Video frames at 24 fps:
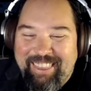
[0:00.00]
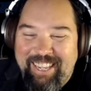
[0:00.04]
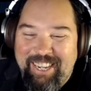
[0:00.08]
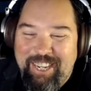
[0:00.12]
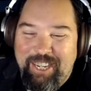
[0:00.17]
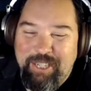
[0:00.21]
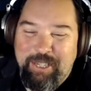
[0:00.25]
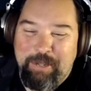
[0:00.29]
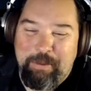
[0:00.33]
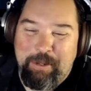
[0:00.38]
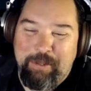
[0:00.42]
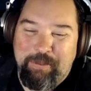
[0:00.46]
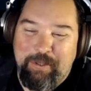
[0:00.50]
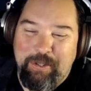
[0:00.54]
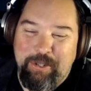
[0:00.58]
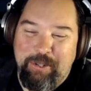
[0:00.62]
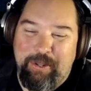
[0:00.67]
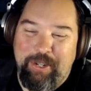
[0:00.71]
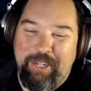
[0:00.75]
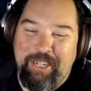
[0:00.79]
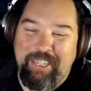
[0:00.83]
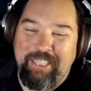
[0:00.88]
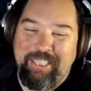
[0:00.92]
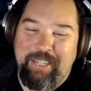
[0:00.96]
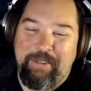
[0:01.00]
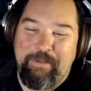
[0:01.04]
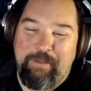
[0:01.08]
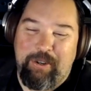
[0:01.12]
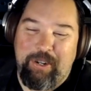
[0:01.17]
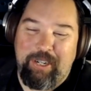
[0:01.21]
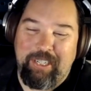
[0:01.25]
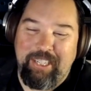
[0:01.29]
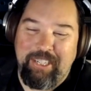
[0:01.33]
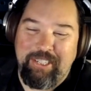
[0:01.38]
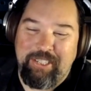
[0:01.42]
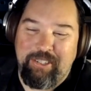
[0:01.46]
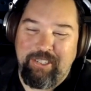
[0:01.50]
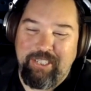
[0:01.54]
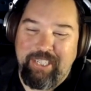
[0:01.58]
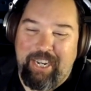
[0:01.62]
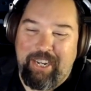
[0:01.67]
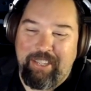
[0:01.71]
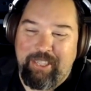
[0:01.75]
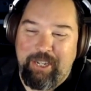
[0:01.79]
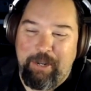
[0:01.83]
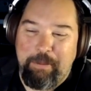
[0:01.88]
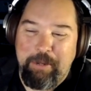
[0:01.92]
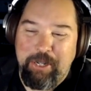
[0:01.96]
thank you so much for joining us, and for our listeners
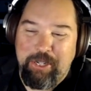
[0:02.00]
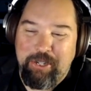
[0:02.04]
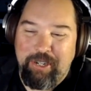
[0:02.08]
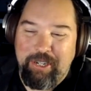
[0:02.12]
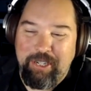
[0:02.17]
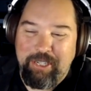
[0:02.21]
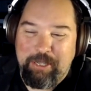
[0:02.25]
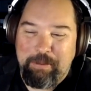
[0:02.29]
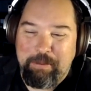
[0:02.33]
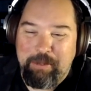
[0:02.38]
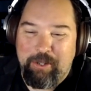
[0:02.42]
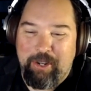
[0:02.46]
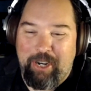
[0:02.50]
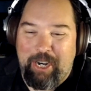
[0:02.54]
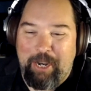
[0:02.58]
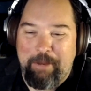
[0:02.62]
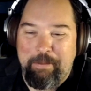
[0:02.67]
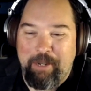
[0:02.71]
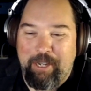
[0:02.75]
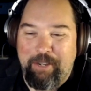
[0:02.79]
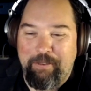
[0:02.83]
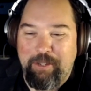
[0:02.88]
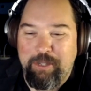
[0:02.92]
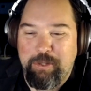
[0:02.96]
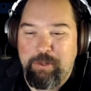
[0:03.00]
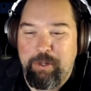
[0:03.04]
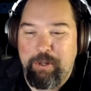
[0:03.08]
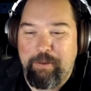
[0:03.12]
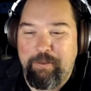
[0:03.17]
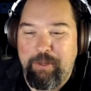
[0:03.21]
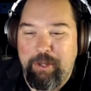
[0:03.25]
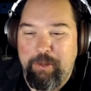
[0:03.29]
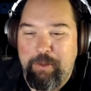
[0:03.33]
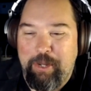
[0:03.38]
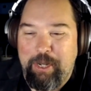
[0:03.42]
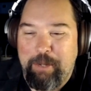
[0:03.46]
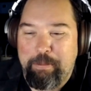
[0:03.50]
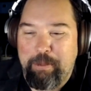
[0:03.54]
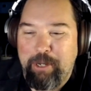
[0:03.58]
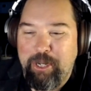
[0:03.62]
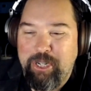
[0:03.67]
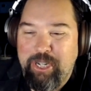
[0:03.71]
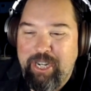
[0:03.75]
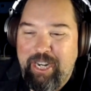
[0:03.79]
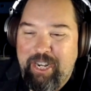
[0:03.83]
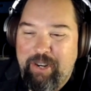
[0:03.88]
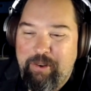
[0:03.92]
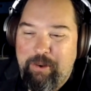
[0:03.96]
out there, be sure to subscribe and give us a review. We'd
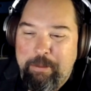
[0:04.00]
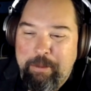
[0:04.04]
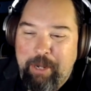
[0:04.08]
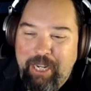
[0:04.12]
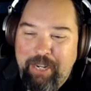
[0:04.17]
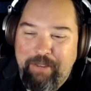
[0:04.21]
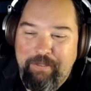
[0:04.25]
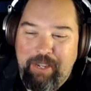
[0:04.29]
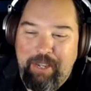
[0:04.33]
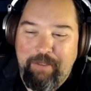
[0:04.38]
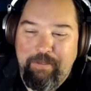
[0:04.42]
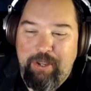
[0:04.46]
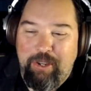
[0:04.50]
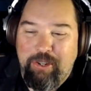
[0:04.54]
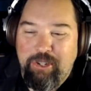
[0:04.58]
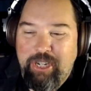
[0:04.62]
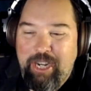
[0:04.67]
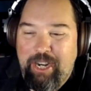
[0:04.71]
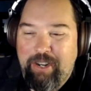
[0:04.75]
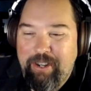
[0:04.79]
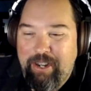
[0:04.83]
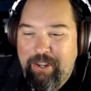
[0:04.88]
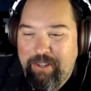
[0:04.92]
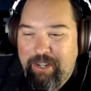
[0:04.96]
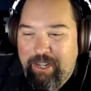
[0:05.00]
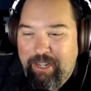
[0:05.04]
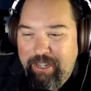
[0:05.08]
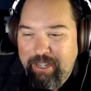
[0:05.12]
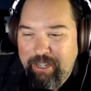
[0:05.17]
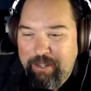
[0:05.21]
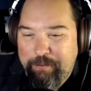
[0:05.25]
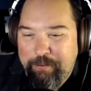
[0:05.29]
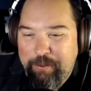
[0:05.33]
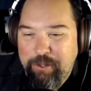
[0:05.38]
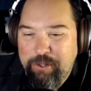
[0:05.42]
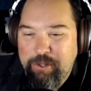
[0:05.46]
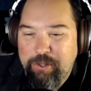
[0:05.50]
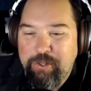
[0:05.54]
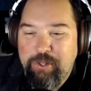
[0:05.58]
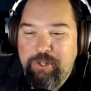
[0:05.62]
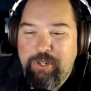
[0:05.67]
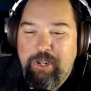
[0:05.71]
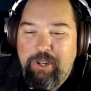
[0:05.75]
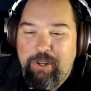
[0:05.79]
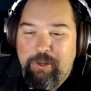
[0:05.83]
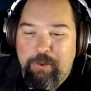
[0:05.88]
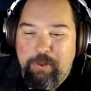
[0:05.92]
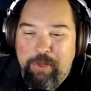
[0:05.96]
appreciate it. We might even give you a shout out on a future
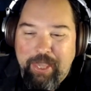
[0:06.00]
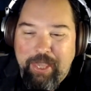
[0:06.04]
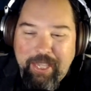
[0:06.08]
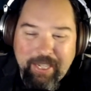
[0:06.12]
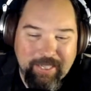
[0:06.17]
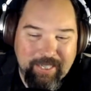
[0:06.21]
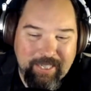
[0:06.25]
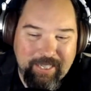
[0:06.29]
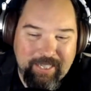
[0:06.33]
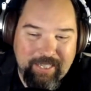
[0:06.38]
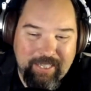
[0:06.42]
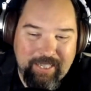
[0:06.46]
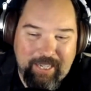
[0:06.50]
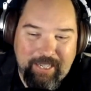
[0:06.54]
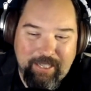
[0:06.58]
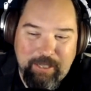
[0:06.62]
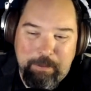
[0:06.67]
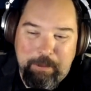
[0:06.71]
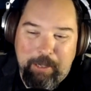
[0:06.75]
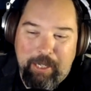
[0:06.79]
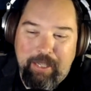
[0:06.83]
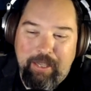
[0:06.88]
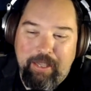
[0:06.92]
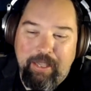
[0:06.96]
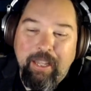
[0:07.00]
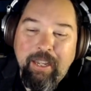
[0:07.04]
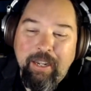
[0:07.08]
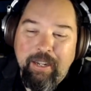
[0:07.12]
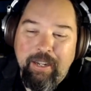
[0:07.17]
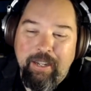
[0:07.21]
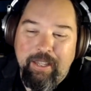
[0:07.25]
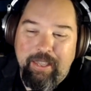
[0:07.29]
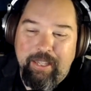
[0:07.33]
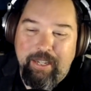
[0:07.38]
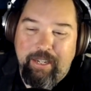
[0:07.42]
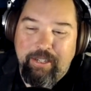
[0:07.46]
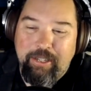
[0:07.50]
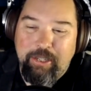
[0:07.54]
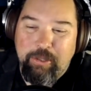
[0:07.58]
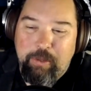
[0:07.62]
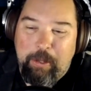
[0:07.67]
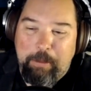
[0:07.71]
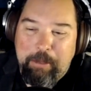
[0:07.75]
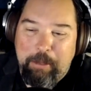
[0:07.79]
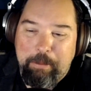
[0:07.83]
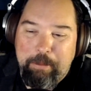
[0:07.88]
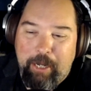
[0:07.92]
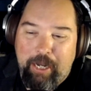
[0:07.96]
show. This has been the
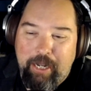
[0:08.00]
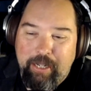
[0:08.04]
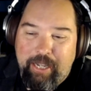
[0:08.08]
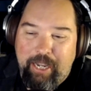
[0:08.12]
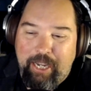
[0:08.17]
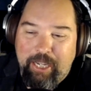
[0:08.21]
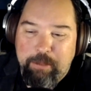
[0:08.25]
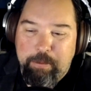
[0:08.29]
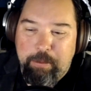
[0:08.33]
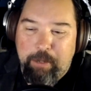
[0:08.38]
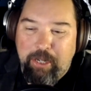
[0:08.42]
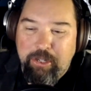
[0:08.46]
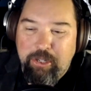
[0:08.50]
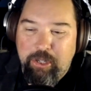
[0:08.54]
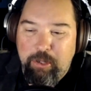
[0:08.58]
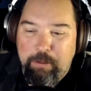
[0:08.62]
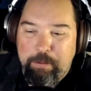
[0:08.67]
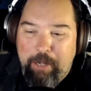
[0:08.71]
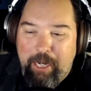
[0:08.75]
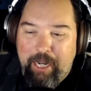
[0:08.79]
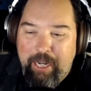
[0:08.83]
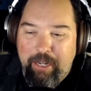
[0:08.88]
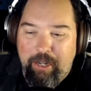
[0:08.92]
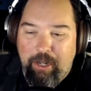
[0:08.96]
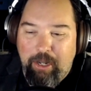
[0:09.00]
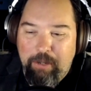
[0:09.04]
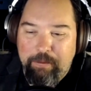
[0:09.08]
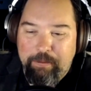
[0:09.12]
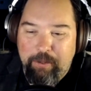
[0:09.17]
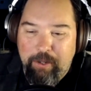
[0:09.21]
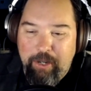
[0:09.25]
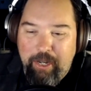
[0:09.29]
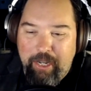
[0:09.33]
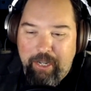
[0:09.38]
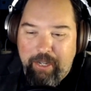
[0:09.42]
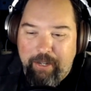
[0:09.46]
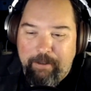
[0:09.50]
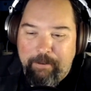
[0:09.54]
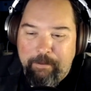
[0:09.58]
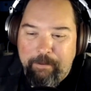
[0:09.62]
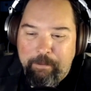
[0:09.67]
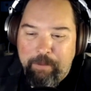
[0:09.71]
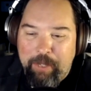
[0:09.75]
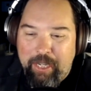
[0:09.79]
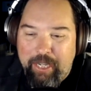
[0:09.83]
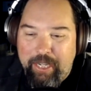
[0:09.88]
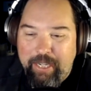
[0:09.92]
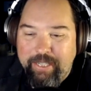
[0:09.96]
Undisrupted Podcast, brought to you by All4Ed.
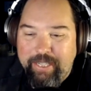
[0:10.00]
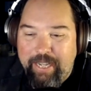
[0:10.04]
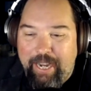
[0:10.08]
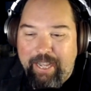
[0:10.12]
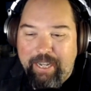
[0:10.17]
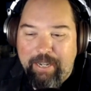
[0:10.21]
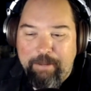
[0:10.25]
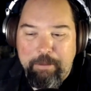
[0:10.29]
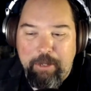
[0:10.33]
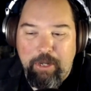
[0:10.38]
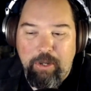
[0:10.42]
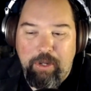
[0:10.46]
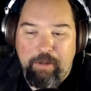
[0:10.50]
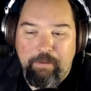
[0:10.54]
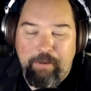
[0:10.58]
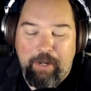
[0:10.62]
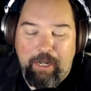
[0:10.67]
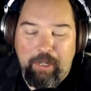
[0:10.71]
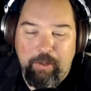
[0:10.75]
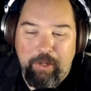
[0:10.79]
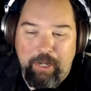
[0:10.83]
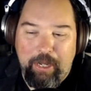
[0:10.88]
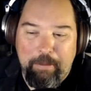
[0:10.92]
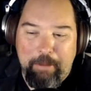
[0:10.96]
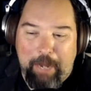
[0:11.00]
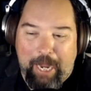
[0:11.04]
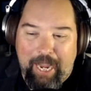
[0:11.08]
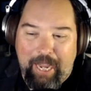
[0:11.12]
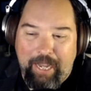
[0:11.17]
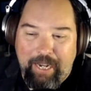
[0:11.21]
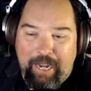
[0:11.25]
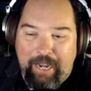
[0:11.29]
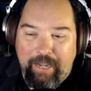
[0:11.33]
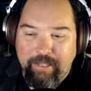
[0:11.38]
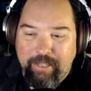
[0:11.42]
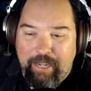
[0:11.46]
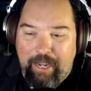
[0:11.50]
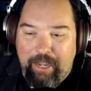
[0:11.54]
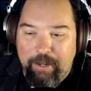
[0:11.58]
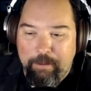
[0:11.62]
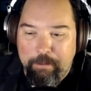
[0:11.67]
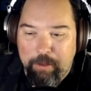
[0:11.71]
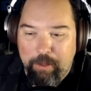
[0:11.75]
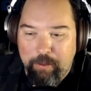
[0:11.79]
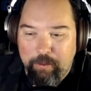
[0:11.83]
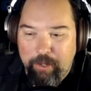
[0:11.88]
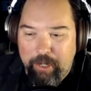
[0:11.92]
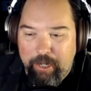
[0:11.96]
He's Adam, and you can follow him at Ask
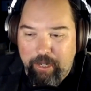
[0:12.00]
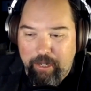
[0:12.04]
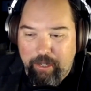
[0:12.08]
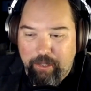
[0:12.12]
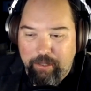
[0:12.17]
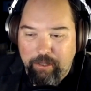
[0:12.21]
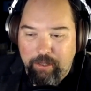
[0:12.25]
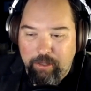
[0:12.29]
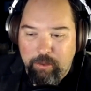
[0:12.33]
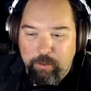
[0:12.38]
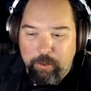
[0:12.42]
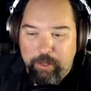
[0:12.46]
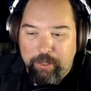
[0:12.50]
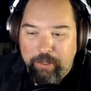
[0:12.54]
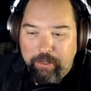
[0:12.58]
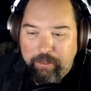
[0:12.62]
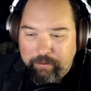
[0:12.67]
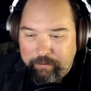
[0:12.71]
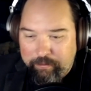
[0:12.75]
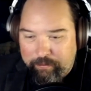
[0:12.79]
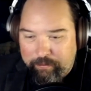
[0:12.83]
Adam Three on the Twitter.